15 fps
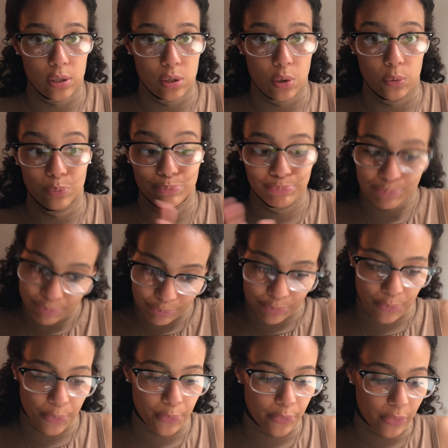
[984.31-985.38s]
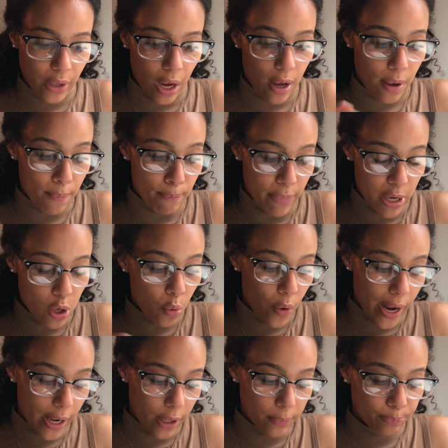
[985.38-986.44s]
So be
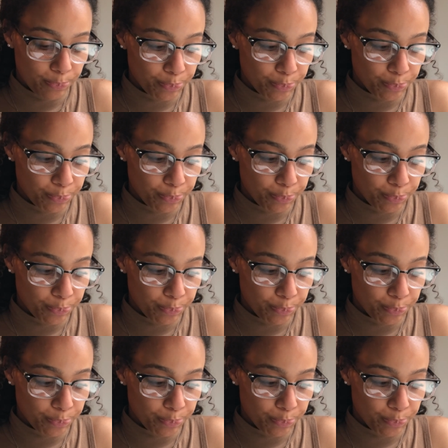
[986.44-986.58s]
aware.